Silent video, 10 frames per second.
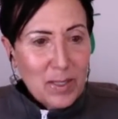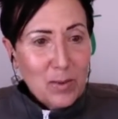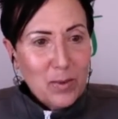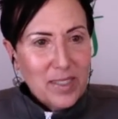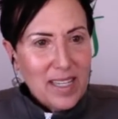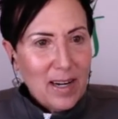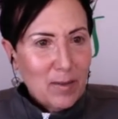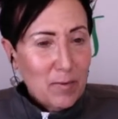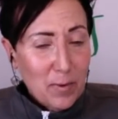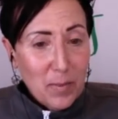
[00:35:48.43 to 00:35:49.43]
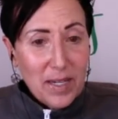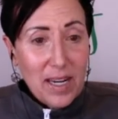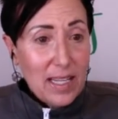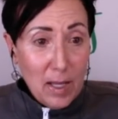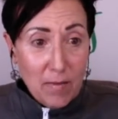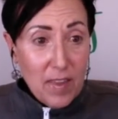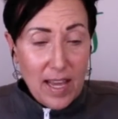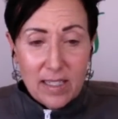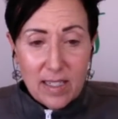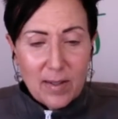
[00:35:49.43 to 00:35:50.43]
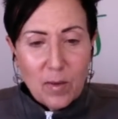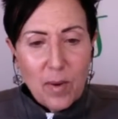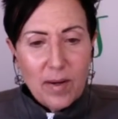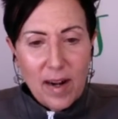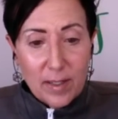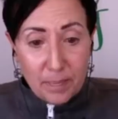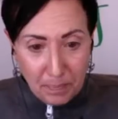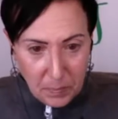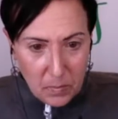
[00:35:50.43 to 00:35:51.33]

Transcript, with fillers: McDougalls, Dr. Furman. I love that. And Dr. Barnard.